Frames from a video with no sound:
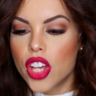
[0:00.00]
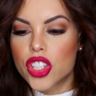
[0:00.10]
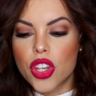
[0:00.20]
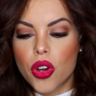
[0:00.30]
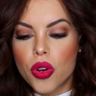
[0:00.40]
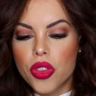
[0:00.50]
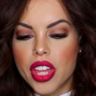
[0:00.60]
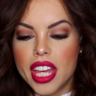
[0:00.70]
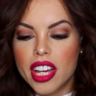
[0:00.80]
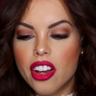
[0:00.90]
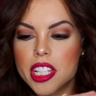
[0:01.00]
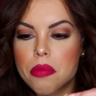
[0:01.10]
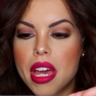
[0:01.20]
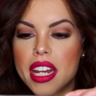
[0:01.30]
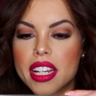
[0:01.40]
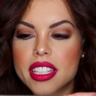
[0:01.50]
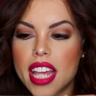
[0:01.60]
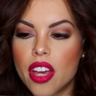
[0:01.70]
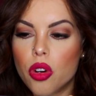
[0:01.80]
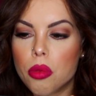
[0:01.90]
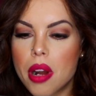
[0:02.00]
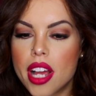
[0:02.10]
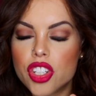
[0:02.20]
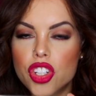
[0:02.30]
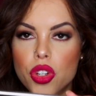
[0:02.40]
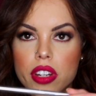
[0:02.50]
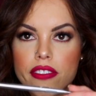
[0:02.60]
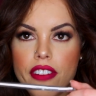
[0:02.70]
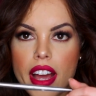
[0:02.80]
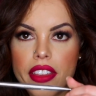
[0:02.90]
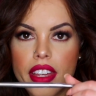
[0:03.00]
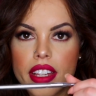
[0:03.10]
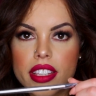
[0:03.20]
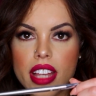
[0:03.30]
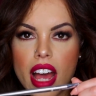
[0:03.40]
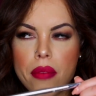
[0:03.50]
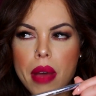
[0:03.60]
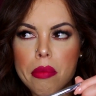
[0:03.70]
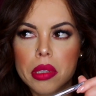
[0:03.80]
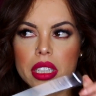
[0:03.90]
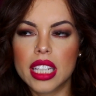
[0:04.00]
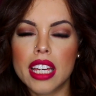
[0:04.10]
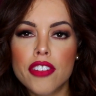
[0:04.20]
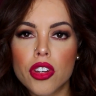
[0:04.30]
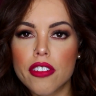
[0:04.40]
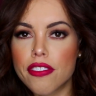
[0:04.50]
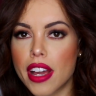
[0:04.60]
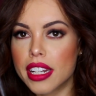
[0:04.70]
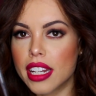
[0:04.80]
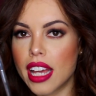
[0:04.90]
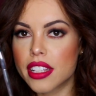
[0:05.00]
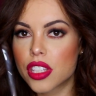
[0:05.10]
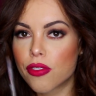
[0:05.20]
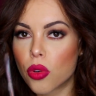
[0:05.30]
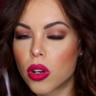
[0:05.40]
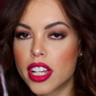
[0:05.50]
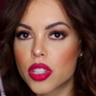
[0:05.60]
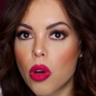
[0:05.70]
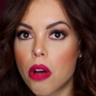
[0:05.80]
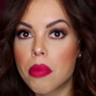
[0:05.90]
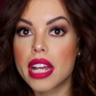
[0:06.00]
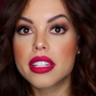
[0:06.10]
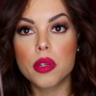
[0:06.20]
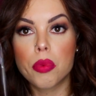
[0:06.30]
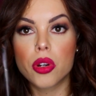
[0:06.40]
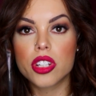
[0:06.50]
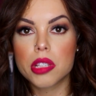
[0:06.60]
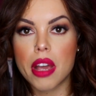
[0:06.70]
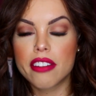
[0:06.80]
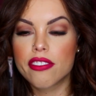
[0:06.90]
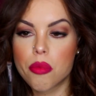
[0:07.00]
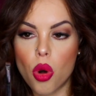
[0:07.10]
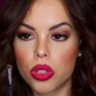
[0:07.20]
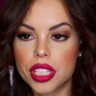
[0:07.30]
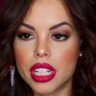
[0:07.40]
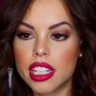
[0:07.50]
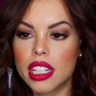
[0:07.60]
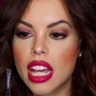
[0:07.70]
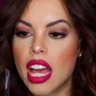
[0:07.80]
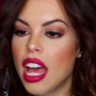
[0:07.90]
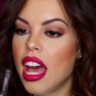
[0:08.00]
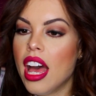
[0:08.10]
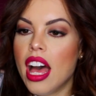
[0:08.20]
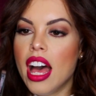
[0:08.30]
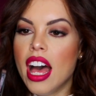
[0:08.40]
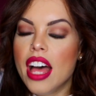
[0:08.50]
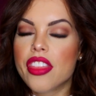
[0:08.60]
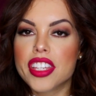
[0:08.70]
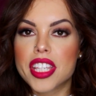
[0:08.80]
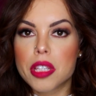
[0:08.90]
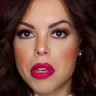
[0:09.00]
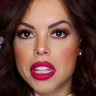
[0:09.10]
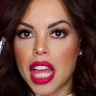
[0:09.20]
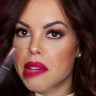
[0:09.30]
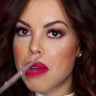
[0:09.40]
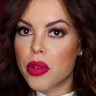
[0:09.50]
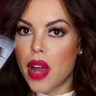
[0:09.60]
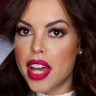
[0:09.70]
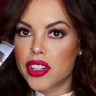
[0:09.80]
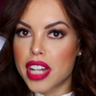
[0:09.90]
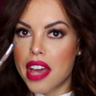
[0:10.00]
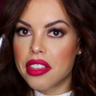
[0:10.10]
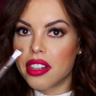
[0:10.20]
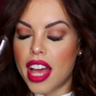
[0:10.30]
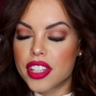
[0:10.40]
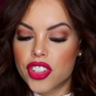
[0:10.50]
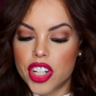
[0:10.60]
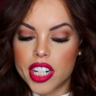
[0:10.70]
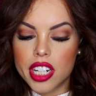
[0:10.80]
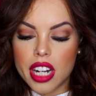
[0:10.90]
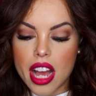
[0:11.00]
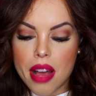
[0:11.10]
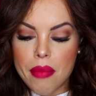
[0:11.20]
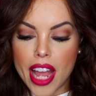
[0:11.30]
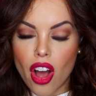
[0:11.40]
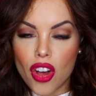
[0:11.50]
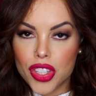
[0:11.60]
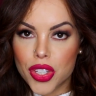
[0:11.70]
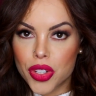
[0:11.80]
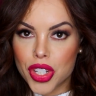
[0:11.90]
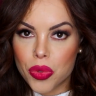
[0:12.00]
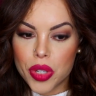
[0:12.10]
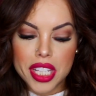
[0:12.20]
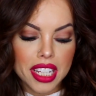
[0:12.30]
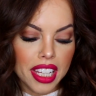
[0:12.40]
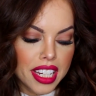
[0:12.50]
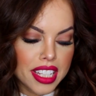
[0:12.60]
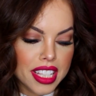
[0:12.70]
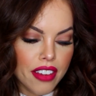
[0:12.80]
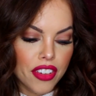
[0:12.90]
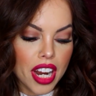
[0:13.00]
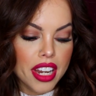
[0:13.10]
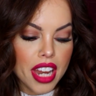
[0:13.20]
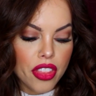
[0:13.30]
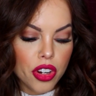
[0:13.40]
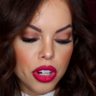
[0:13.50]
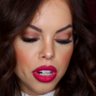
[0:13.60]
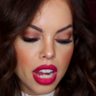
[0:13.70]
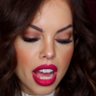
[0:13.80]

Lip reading: So the IT Cosmetics angle brush, you can find this, I believe you can find it at Sephora as well, but I did purchase mine from Ulta. This has been like my ride or die the last year. I also just recently discovered another